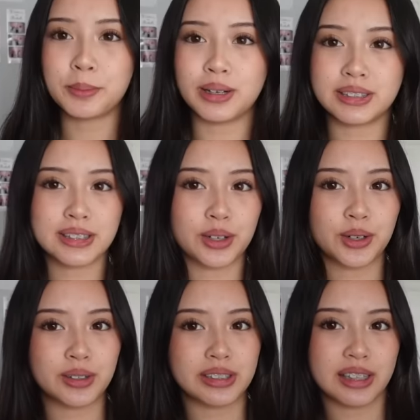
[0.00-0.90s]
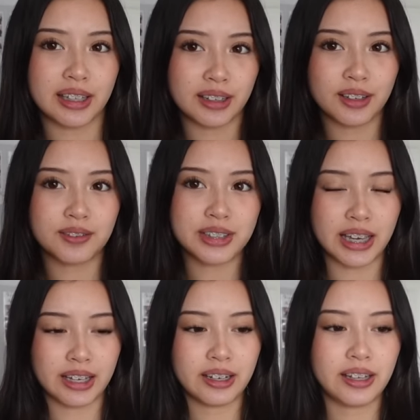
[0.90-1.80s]
My discount code is
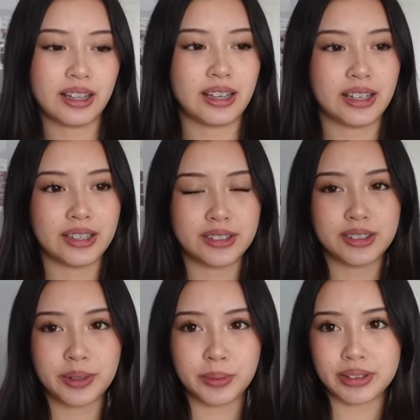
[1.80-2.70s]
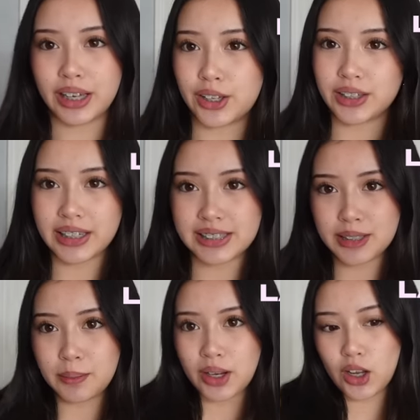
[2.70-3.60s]
LAYLALUV10 and with that you can get
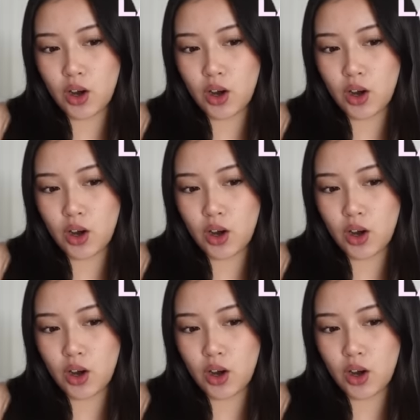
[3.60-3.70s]
some money